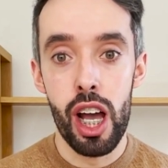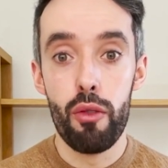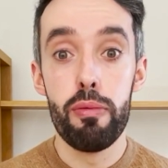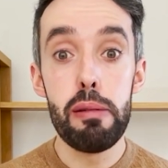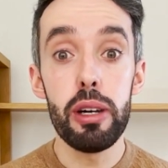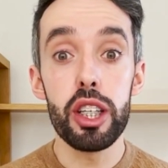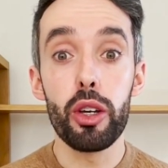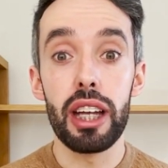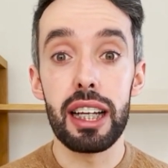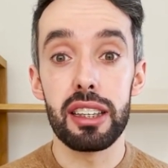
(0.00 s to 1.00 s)
Remember, you
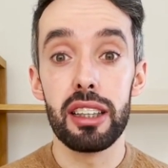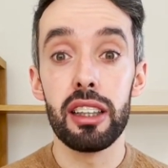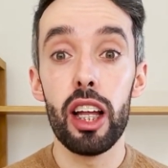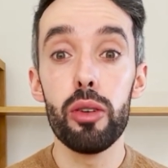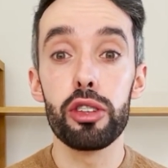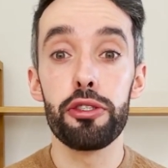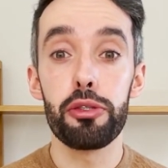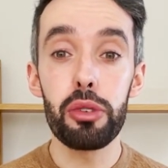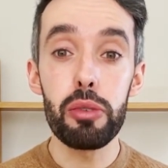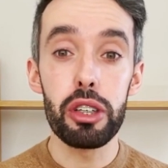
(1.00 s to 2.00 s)
can access loads of
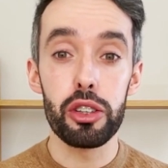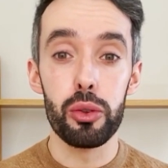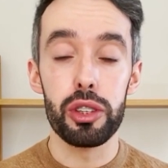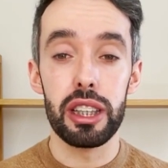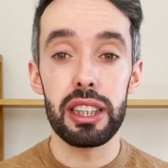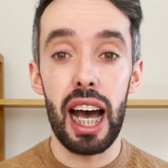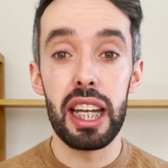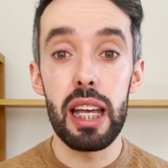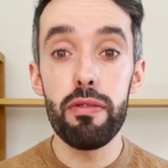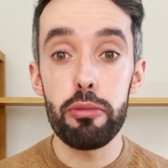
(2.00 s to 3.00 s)
free resources and
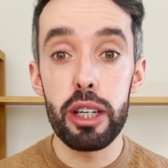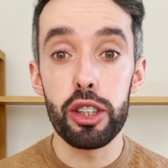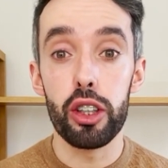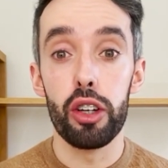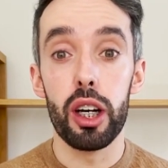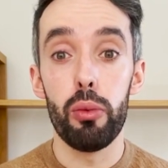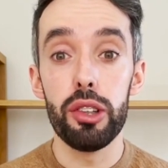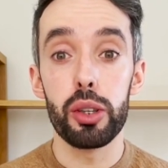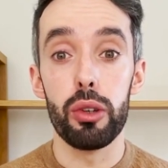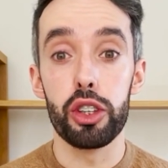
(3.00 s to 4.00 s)
information on our
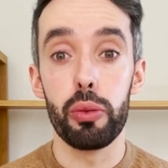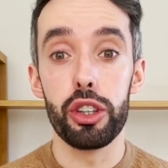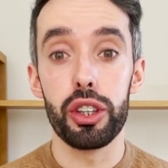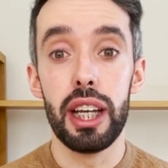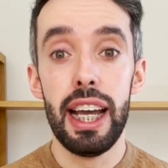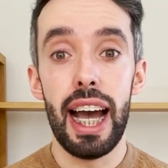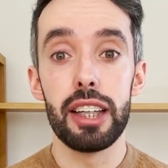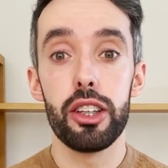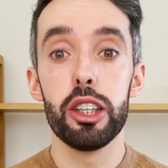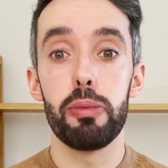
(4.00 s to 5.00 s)
one-to-one tuition at
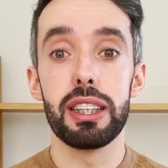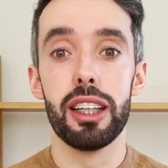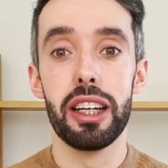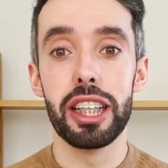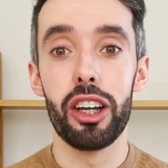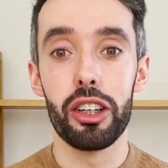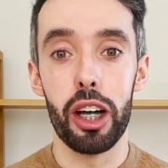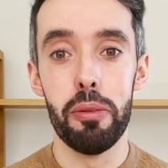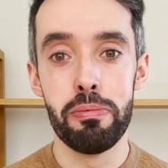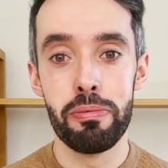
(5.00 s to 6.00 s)
firstbaselearning.com.